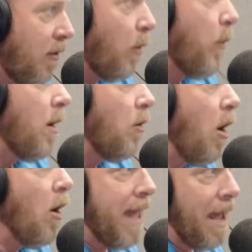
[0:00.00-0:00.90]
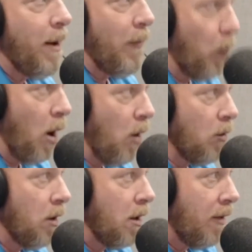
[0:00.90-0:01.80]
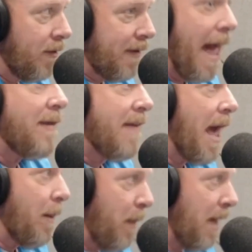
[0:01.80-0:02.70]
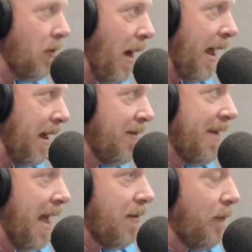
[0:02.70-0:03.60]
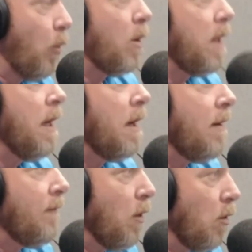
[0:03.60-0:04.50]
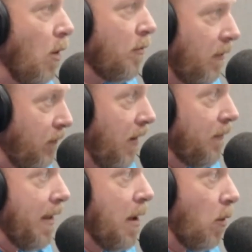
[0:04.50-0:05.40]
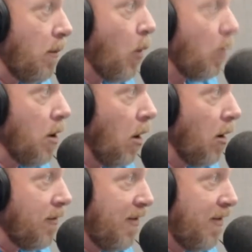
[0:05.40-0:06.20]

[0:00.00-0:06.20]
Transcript: career long came on the road. This guy's got a big leg. He's kicked 40 field goals of 50 or more yards